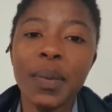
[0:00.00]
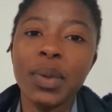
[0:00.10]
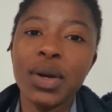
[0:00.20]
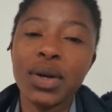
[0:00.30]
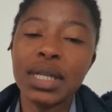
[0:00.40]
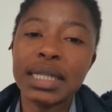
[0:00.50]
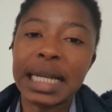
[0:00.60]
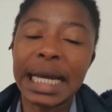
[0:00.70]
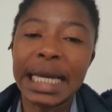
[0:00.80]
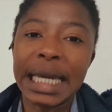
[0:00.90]
Because
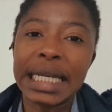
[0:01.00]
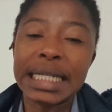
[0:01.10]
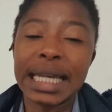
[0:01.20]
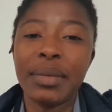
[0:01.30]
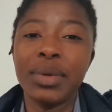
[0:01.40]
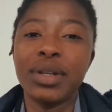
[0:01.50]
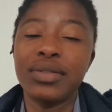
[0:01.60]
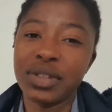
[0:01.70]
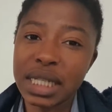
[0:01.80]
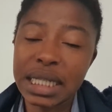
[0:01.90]
like in some
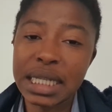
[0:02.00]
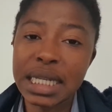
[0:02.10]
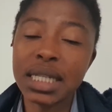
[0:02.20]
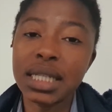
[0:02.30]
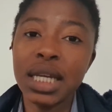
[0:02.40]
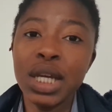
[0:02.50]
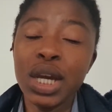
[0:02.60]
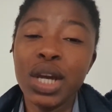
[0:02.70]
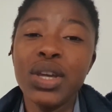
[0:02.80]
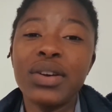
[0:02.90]
universities,
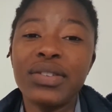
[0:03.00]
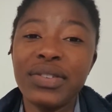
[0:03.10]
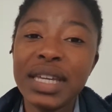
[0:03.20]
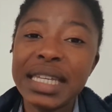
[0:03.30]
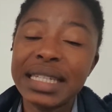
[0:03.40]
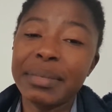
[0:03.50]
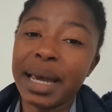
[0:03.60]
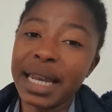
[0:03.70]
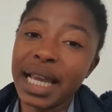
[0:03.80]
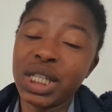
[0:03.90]
your fees
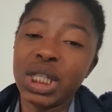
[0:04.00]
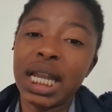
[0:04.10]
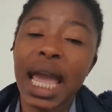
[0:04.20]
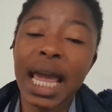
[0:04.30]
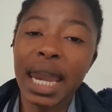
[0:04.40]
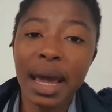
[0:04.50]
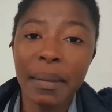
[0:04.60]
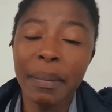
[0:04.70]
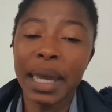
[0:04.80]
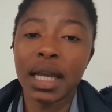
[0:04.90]
might actually end
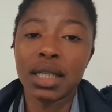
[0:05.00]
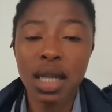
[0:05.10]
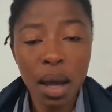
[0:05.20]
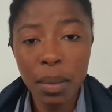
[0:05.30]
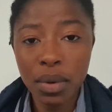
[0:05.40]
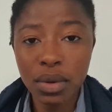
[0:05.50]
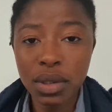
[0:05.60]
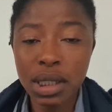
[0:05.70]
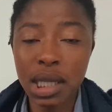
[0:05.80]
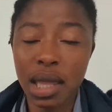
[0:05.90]
up being
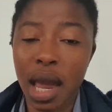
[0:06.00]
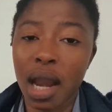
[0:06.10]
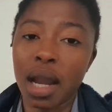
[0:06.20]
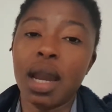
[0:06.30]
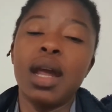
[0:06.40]
doubled than